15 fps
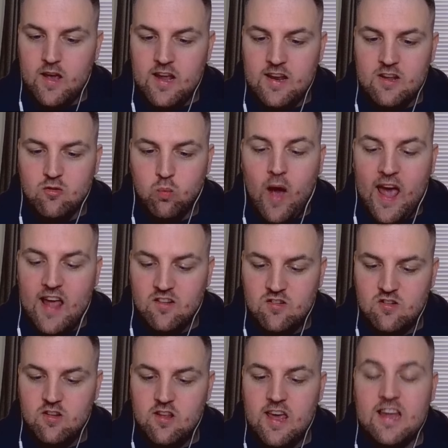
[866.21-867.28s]
It is
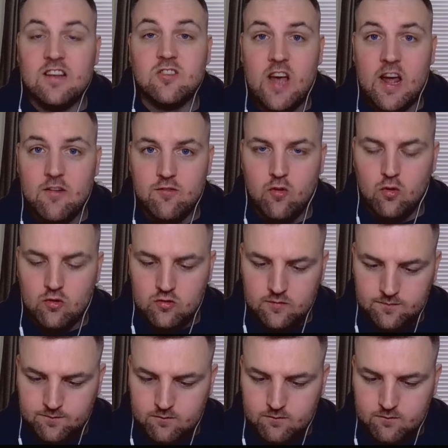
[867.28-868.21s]
wet in Zandvoort.